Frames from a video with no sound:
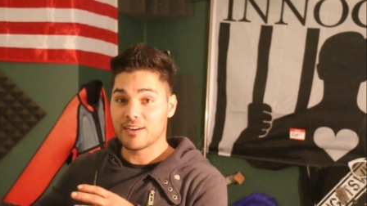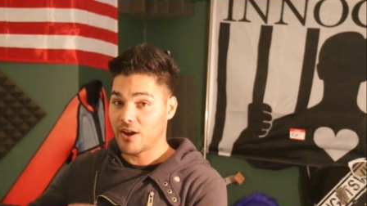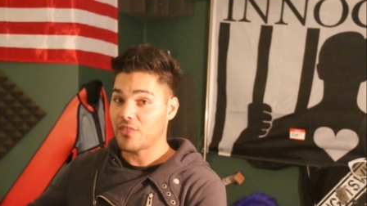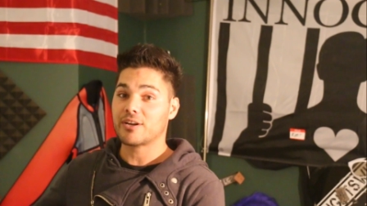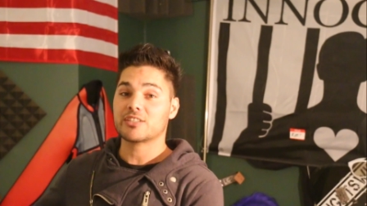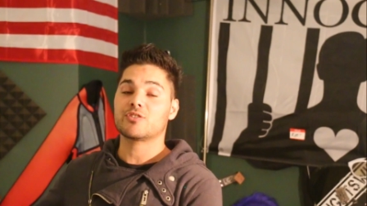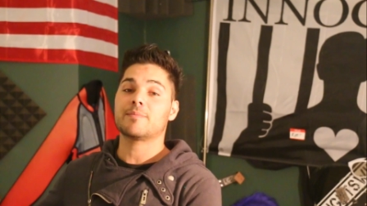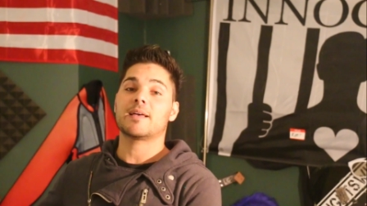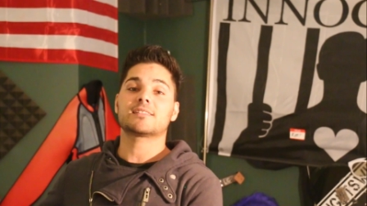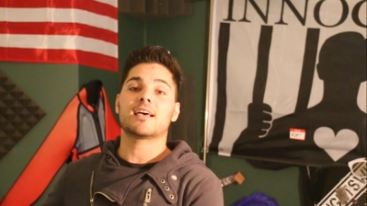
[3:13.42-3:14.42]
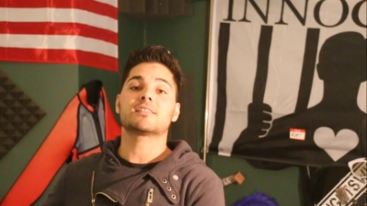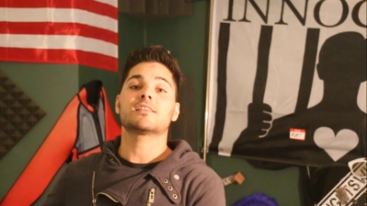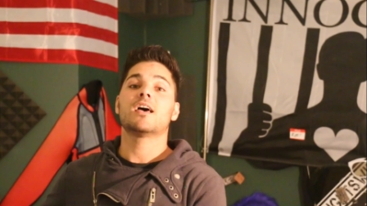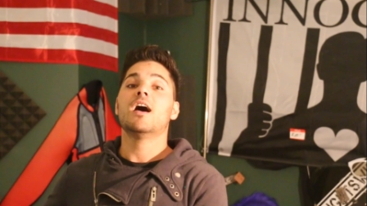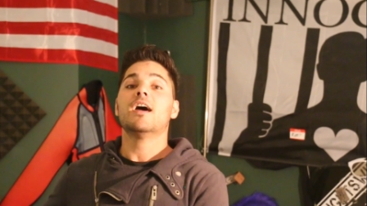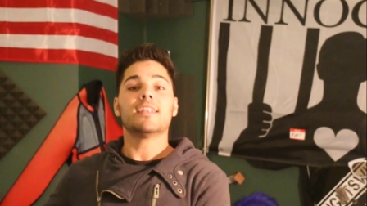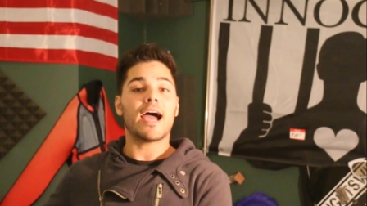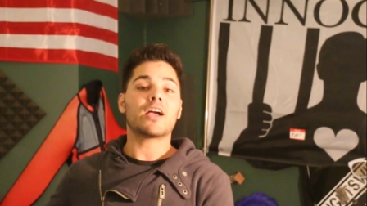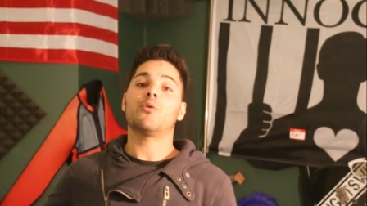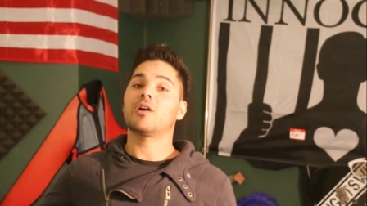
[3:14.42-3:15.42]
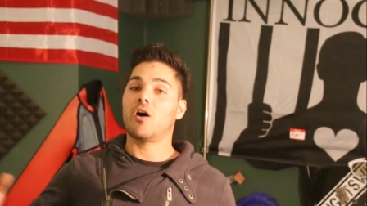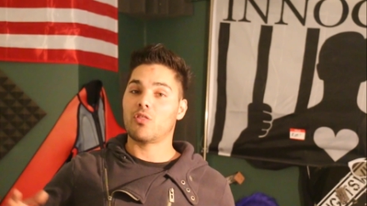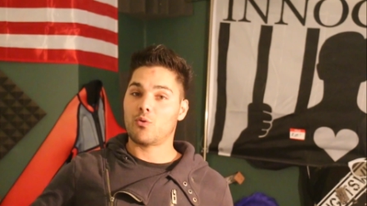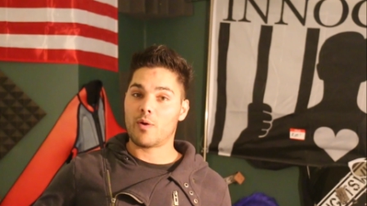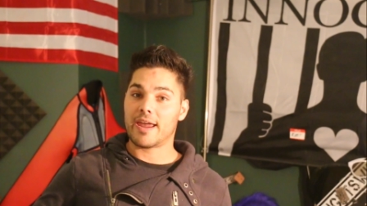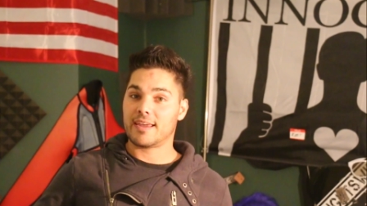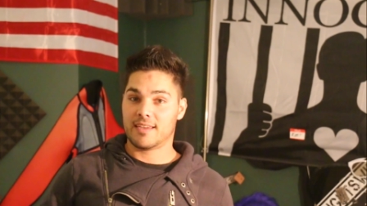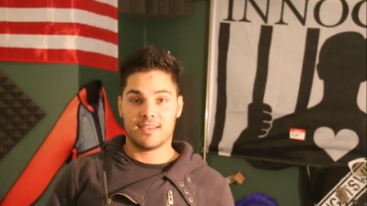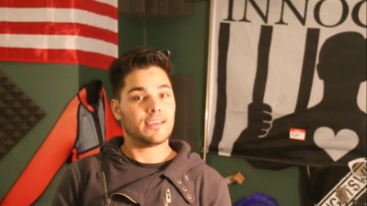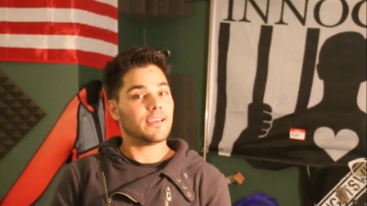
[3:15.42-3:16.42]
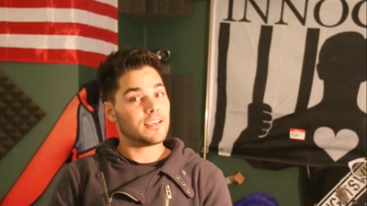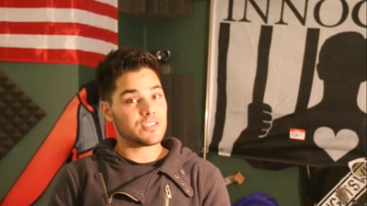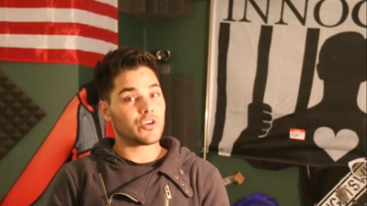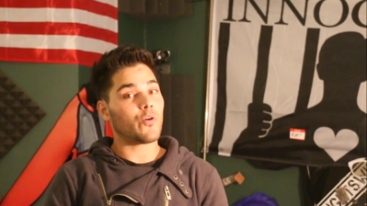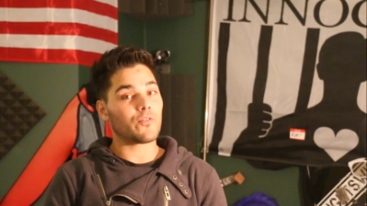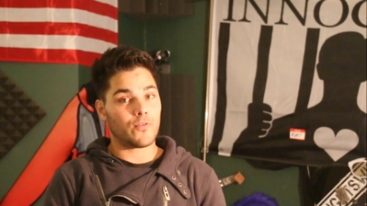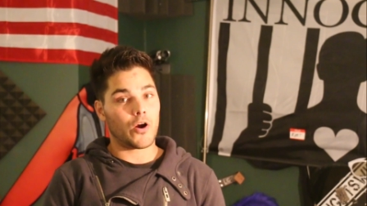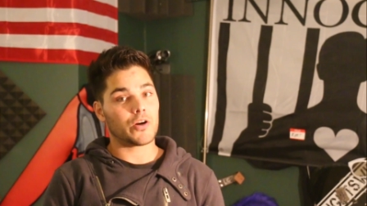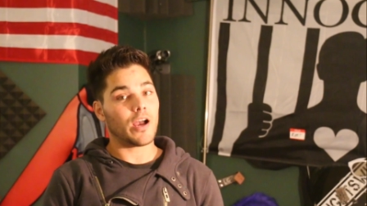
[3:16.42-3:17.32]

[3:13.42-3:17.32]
And another extreme that says not going all the way isn't going far